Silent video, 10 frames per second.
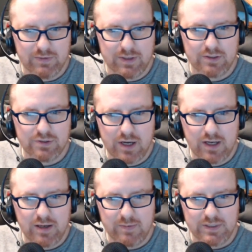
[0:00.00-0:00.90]
really try
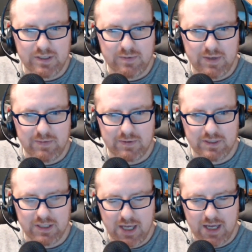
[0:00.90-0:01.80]
and upsell people
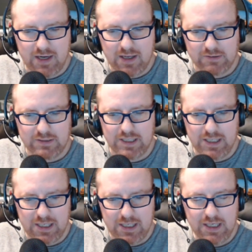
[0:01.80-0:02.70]
to get
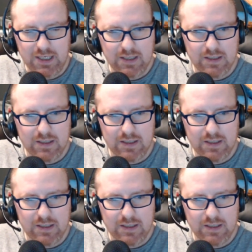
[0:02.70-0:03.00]
LTE,